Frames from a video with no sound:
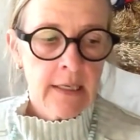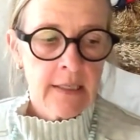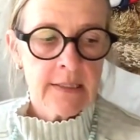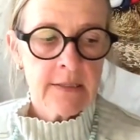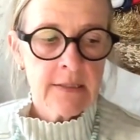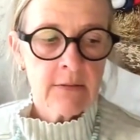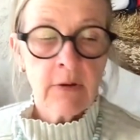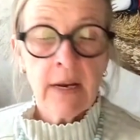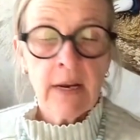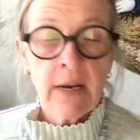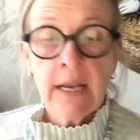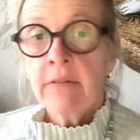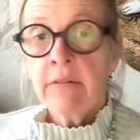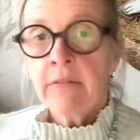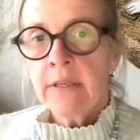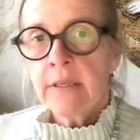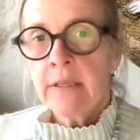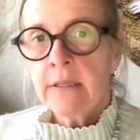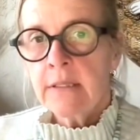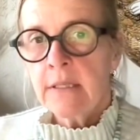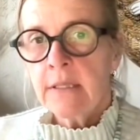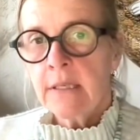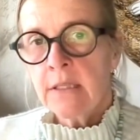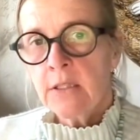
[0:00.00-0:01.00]

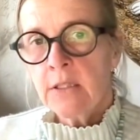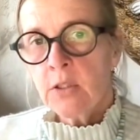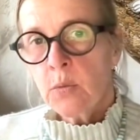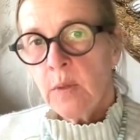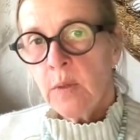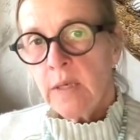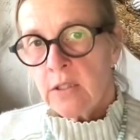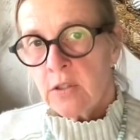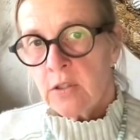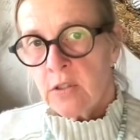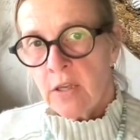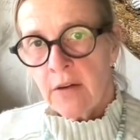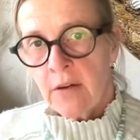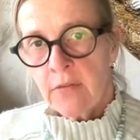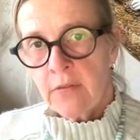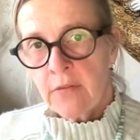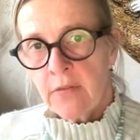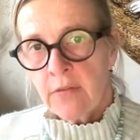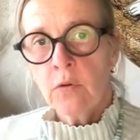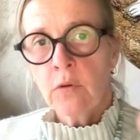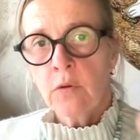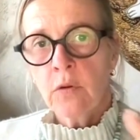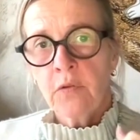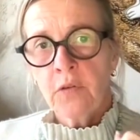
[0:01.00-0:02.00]
relevant tweaks you have to
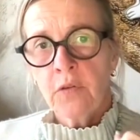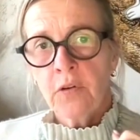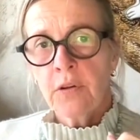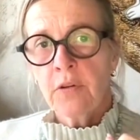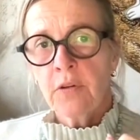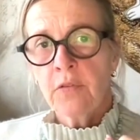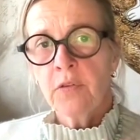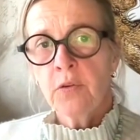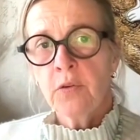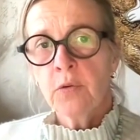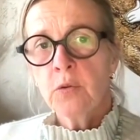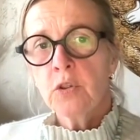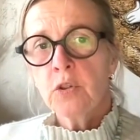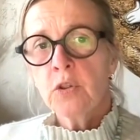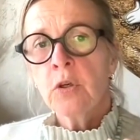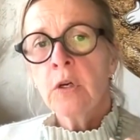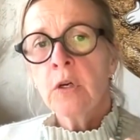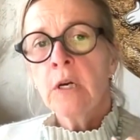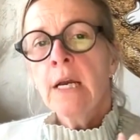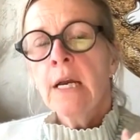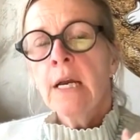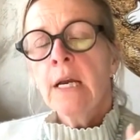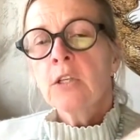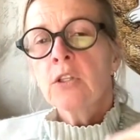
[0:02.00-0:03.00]
do for the
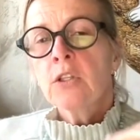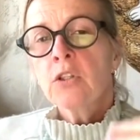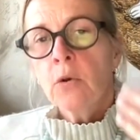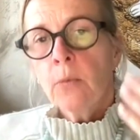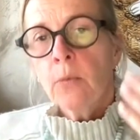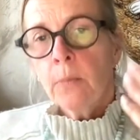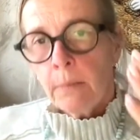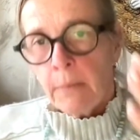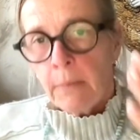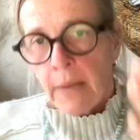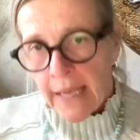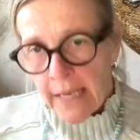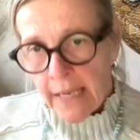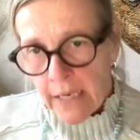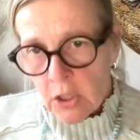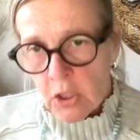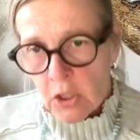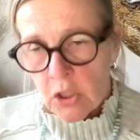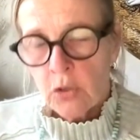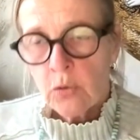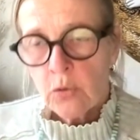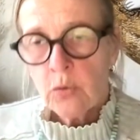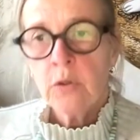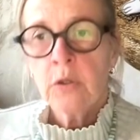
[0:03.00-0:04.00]
future. So make
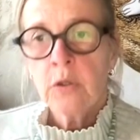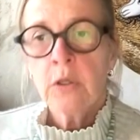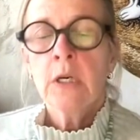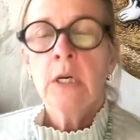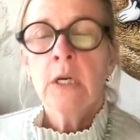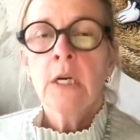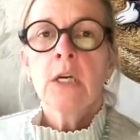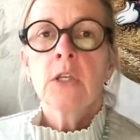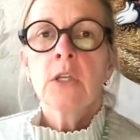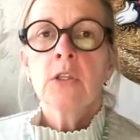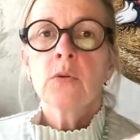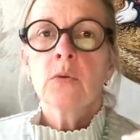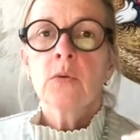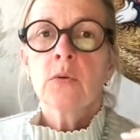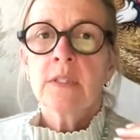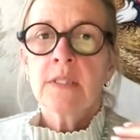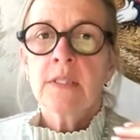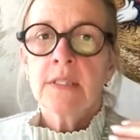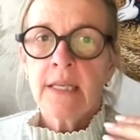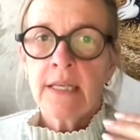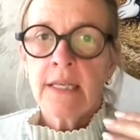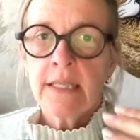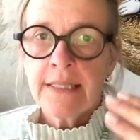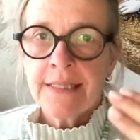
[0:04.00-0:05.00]
sure to
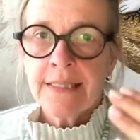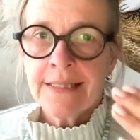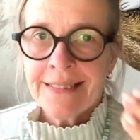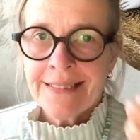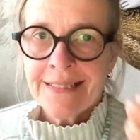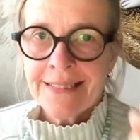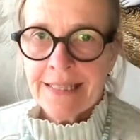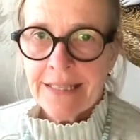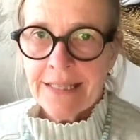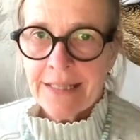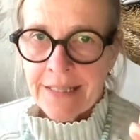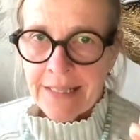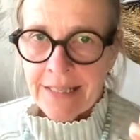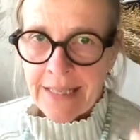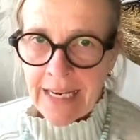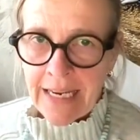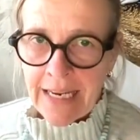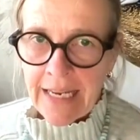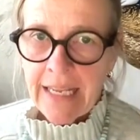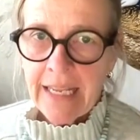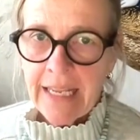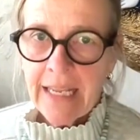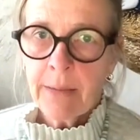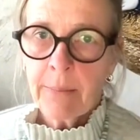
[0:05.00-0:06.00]
start
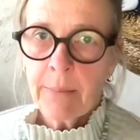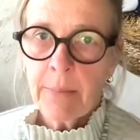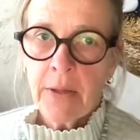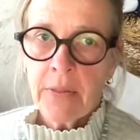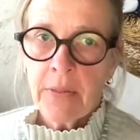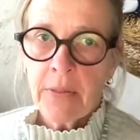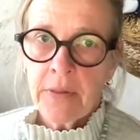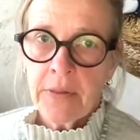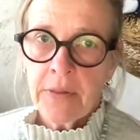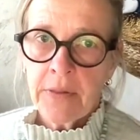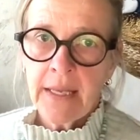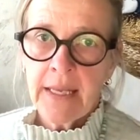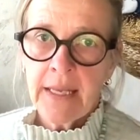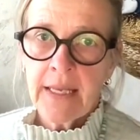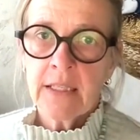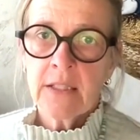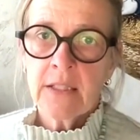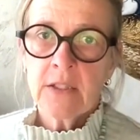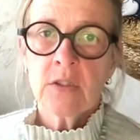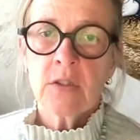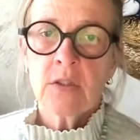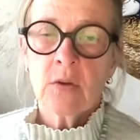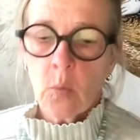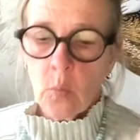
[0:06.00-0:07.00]
thinking about the
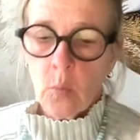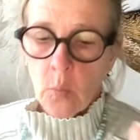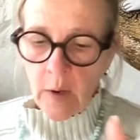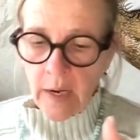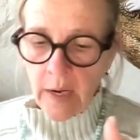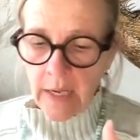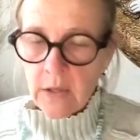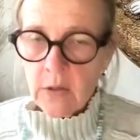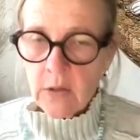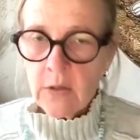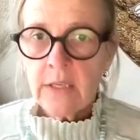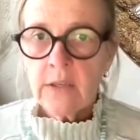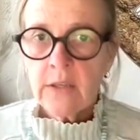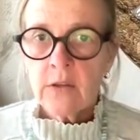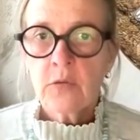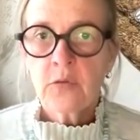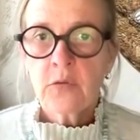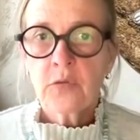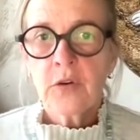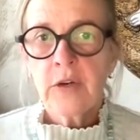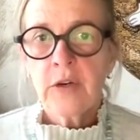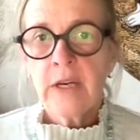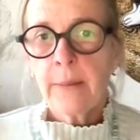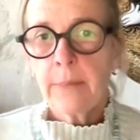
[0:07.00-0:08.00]
things where you need to
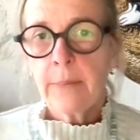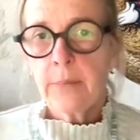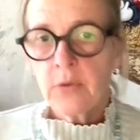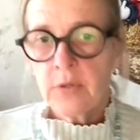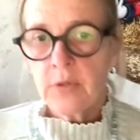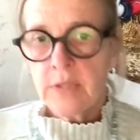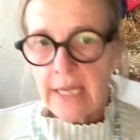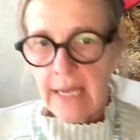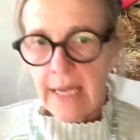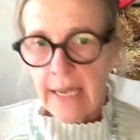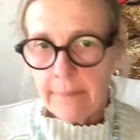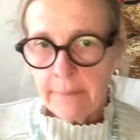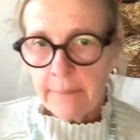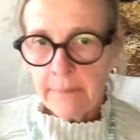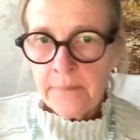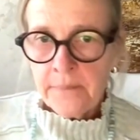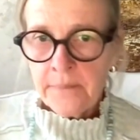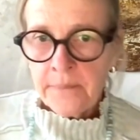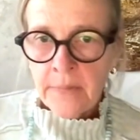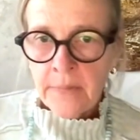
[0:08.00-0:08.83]
free up your time.